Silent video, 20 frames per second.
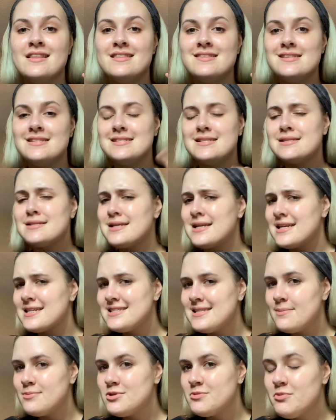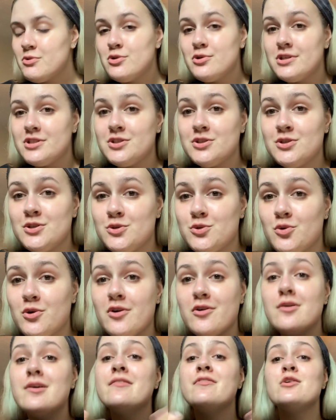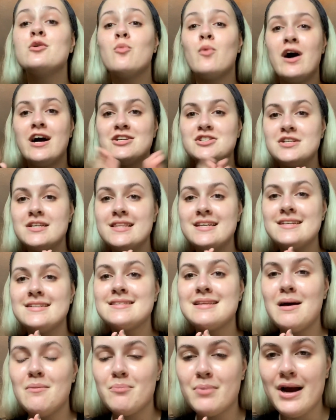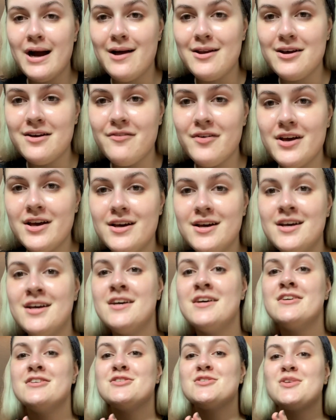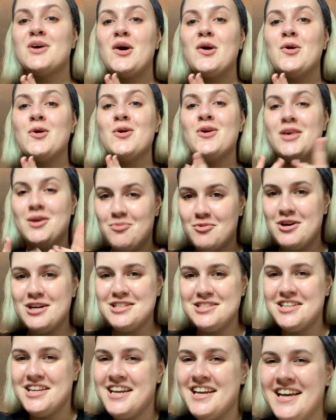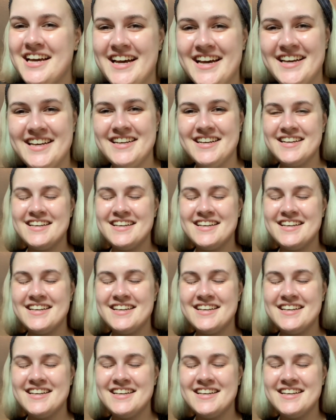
this is an acceptable tutorial, if you're watching this, I'm proud of it. So keep watching.